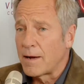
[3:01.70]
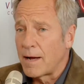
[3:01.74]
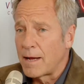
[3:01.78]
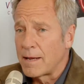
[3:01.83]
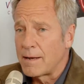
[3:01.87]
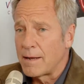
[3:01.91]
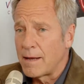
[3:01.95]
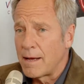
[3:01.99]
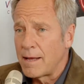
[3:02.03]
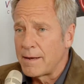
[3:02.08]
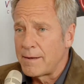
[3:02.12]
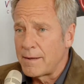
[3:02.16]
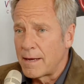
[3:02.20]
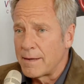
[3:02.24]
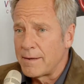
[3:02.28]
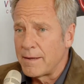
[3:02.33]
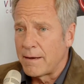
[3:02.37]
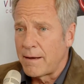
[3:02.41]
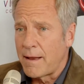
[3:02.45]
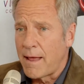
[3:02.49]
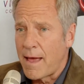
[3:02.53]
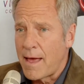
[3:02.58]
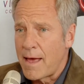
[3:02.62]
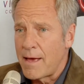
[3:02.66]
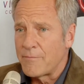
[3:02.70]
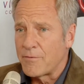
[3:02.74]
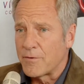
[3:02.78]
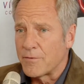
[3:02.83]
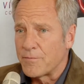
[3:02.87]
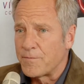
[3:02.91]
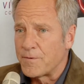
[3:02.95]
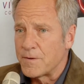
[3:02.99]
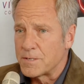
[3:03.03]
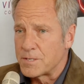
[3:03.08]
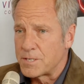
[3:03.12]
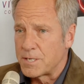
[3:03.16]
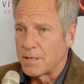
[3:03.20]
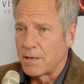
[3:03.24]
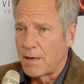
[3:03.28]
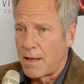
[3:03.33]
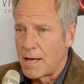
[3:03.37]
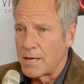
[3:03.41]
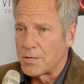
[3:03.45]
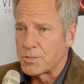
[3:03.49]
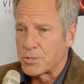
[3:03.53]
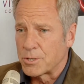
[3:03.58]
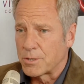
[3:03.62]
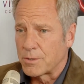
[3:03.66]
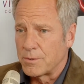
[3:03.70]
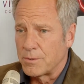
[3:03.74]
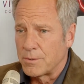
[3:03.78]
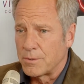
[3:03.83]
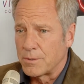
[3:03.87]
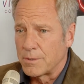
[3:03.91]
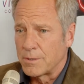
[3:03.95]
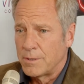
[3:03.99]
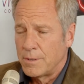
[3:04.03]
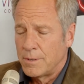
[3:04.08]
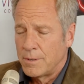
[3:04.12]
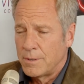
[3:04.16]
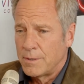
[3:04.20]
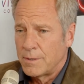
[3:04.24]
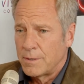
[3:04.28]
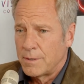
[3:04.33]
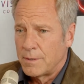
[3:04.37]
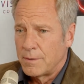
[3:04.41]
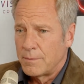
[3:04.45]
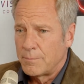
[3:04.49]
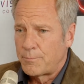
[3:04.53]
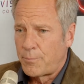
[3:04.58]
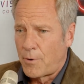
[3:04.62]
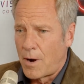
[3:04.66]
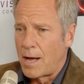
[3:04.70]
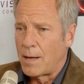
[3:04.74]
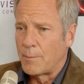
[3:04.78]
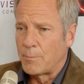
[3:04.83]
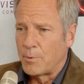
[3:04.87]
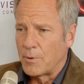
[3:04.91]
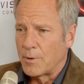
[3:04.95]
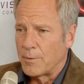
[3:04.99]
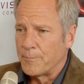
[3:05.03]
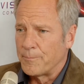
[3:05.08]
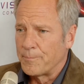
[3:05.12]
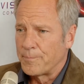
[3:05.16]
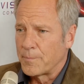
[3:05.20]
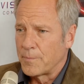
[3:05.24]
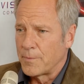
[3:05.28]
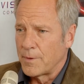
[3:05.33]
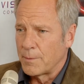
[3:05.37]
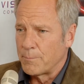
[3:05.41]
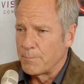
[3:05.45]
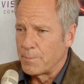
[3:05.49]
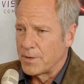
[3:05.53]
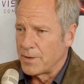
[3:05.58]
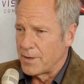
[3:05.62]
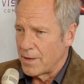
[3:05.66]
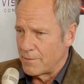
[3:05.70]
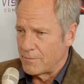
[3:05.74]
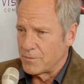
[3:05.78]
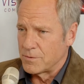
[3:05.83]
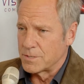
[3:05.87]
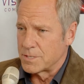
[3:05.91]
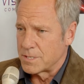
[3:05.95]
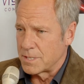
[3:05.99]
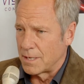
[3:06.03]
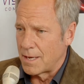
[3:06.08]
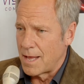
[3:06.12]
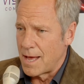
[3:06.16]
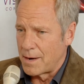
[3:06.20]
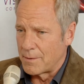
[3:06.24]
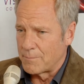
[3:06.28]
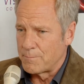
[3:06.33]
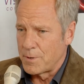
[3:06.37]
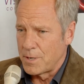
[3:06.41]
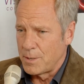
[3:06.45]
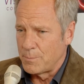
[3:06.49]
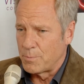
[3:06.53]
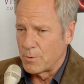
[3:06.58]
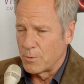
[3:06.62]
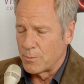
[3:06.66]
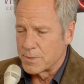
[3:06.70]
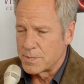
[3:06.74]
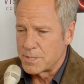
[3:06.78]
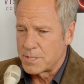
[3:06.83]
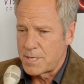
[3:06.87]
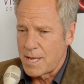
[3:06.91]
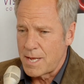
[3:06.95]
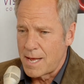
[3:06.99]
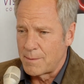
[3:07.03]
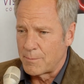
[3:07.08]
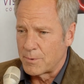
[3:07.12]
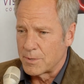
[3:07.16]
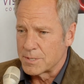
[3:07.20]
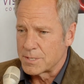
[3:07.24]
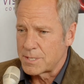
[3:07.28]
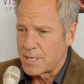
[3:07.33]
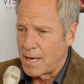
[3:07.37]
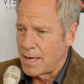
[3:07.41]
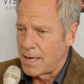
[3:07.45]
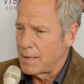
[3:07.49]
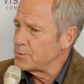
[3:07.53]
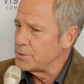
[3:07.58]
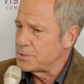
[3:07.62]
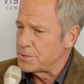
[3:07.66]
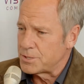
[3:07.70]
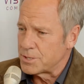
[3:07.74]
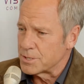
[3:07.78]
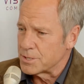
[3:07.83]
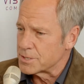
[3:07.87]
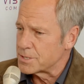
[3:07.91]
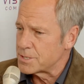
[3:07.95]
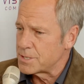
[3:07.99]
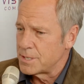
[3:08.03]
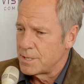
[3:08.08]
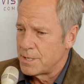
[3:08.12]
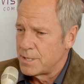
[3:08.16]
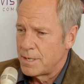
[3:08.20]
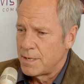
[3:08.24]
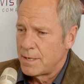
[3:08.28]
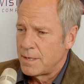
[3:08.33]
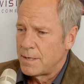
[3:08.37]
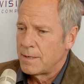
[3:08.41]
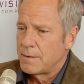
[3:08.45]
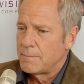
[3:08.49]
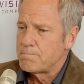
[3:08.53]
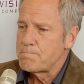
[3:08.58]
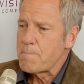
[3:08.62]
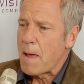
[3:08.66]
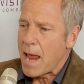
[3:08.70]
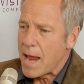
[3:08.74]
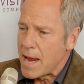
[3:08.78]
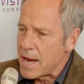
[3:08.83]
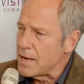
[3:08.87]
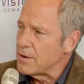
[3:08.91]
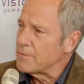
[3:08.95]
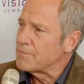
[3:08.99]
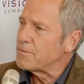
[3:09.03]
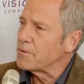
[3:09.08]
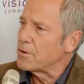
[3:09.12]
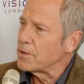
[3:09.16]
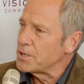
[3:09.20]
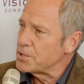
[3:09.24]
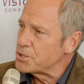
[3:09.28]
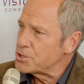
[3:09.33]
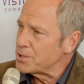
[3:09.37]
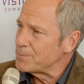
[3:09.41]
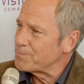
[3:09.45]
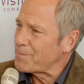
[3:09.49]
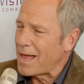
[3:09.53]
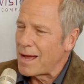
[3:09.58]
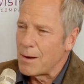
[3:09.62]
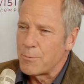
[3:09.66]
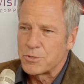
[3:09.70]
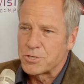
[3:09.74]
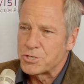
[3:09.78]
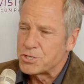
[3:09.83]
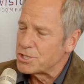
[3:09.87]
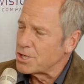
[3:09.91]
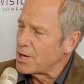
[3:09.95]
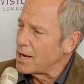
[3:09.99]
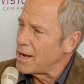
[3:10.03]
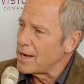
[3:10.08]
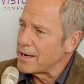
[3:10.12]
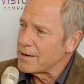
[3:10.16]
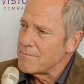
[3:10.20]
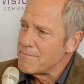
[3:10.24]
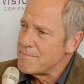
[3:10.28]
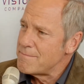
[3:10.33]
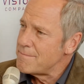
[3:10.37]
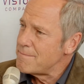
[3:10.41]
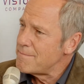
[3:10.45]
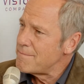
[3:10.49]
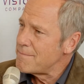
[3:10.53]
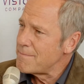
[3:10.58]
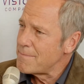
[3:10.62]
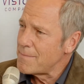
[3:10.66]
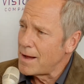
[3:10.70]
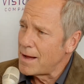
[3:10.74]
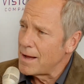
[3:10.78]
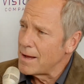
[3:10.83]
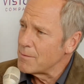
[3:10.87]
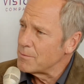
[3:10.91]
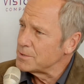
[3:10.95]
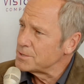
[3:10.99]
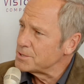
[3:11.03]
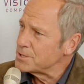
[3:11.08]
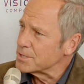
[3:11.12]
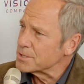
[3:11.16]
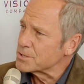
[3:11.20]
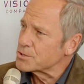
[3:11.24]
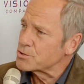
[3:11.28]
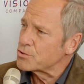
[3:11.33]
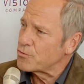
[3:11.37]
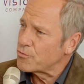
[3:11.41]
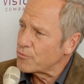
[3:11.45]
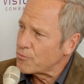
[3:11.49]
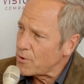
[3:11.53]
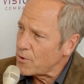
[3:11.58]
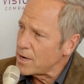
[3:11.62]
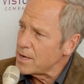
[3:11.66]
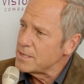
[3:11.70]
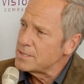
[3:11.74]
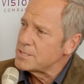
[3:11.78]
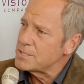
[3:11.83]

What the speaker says: I didn't have a physiological problem that bedevils a lot of people with stammers. I was just painfully. I was shy. I was just crazy.